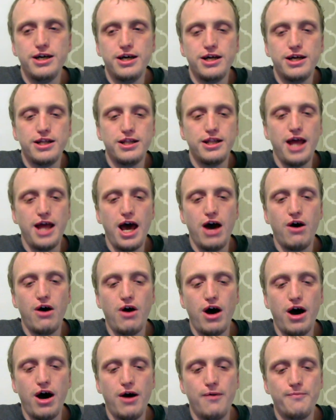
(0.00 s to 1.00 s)

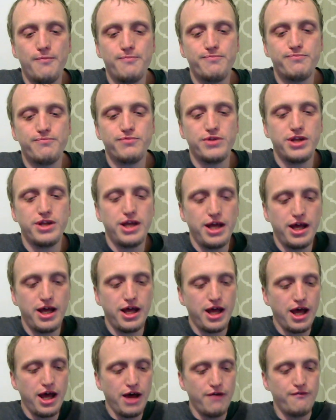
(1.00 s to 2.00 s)
Now,
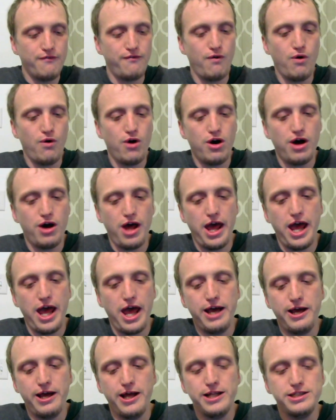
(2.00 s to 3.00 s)
for
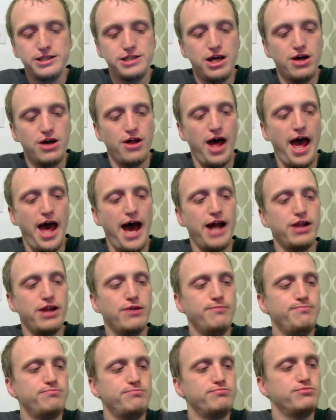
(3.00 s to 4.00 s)
a Intel
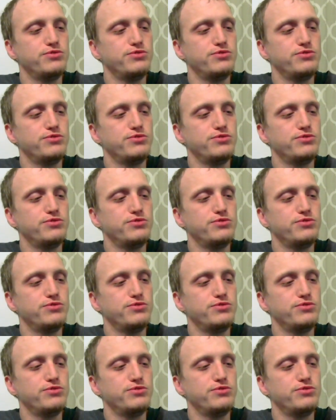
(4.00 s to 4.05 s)
Atom,